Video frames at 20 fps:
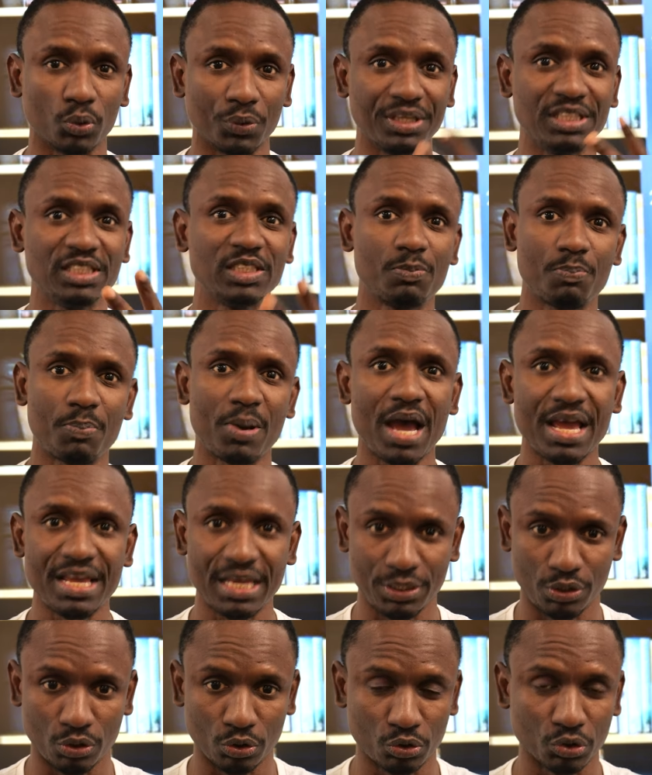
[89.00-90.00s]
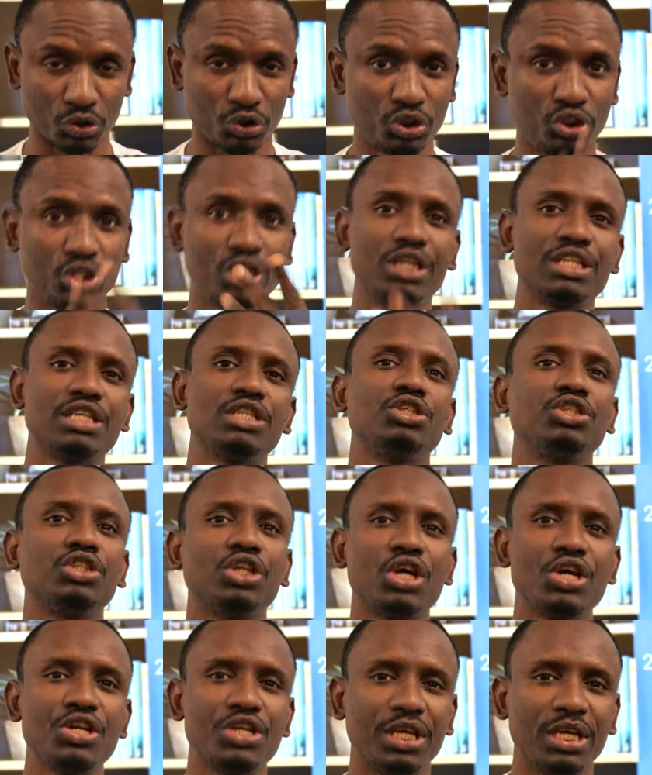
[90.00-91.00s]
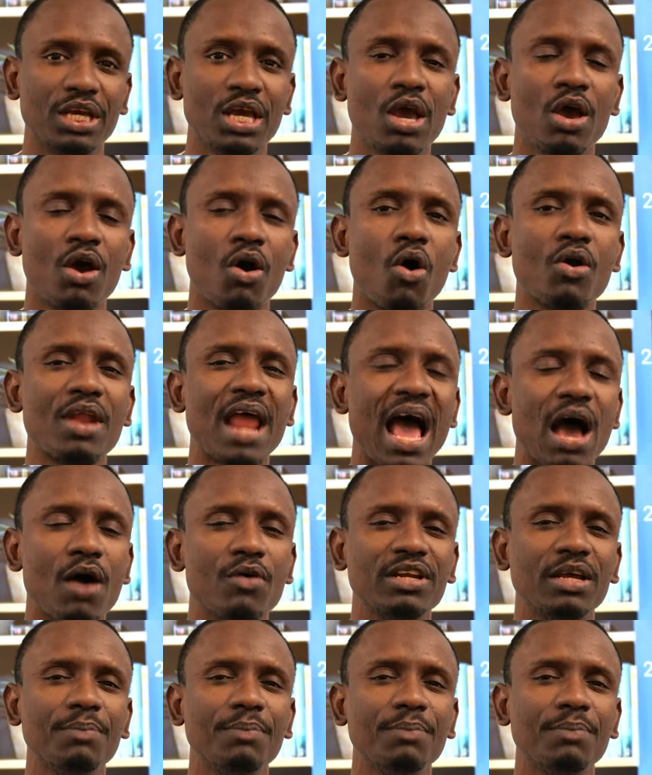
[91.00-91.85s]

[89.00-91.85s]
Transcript: to inspire you to share the journey on how